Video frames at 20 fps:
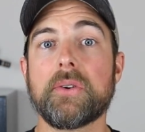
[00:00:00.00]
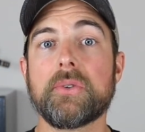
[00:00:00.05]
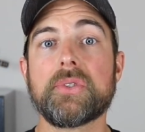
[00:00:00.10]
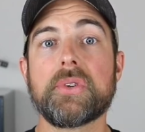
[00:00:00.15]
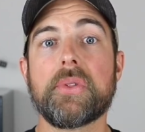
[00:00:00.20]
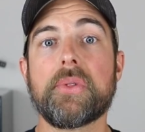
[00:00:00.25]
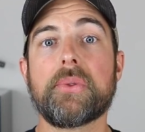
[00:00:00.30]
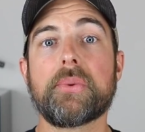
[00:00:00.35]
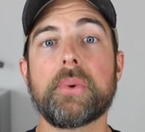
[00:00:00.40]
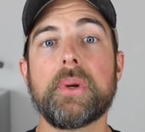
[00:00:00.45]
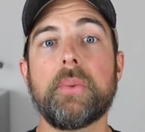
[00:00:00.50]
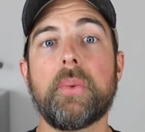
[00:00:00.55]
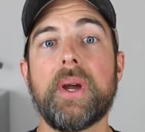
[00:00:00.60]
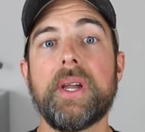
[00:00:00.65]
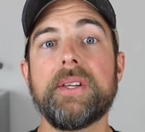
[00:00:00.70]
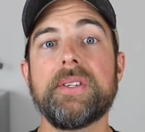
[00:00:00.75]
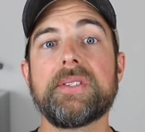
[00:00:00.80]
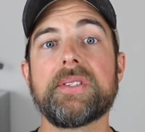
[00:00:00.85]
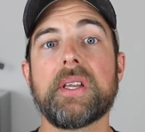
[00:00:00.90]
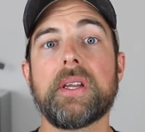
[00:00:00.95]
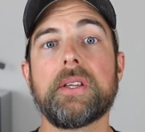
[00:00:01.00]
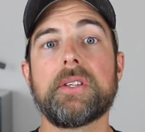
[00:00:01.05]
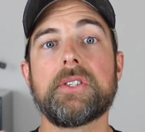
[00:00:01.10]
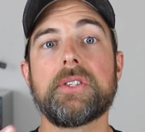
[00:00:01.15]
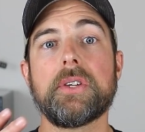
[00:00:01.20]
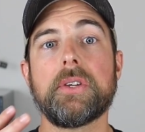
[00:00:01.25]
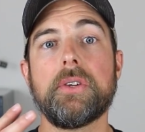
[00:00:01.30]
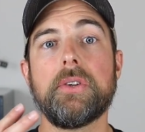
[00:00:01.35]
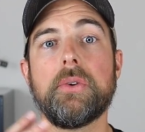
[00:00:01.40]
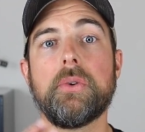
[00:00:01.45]
Those are the three ways
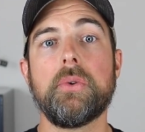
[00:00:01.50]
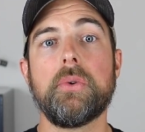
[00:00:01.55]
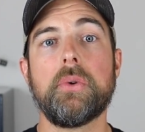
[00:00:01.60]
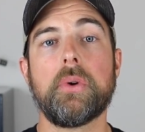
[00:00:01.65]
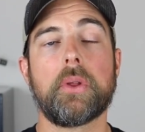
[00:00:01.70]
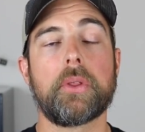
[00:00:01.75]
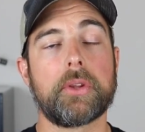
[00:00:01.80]
that you,